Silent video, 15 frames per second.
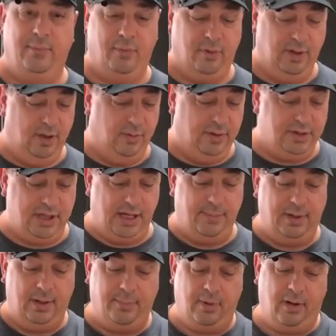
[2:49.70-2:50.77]
bore you with
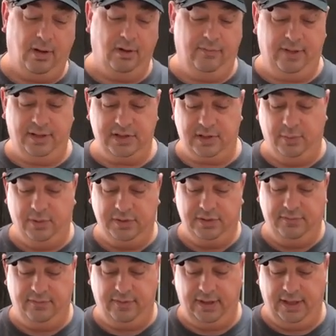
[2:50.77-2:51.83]
chopping up all the vegetables
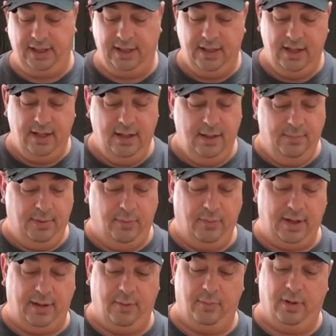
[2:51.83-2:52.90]
in front of you, but
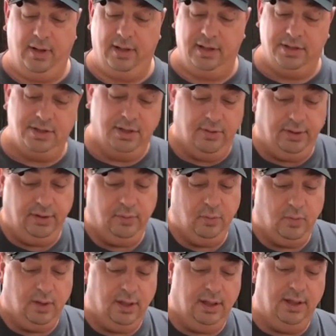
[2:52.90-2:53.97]
what I wanted to show you
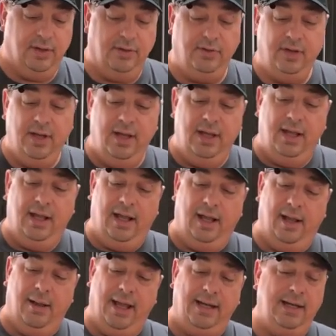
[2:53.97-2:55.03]
was
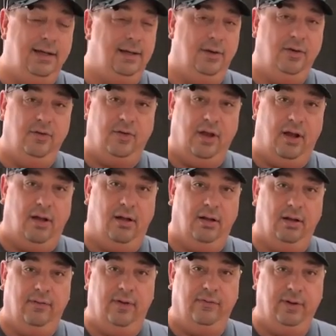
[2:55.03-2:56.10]
uh, I didn't use
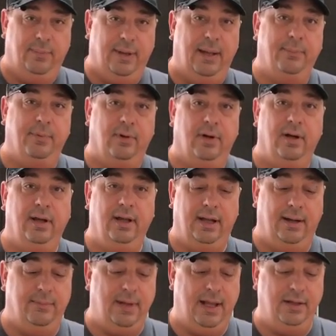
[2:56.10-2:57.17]
all of every pepper, and
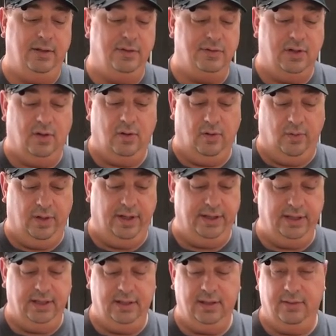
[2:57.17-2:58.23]
I'm not using a whole
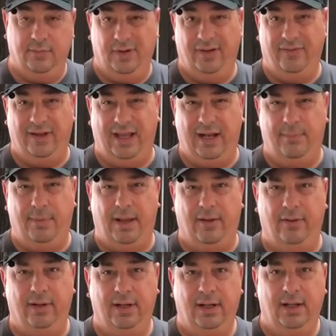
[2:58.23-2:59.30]
onion. We only got
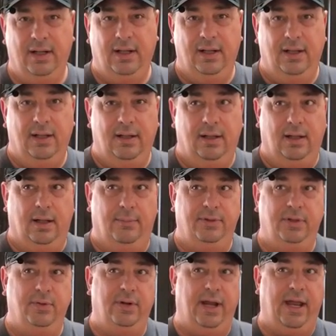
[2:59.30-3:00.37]
about uh,
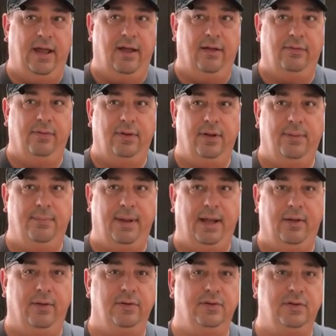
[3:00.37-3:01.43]
two and a half
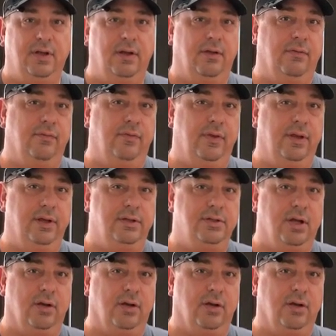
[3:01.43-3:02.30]
pounds of the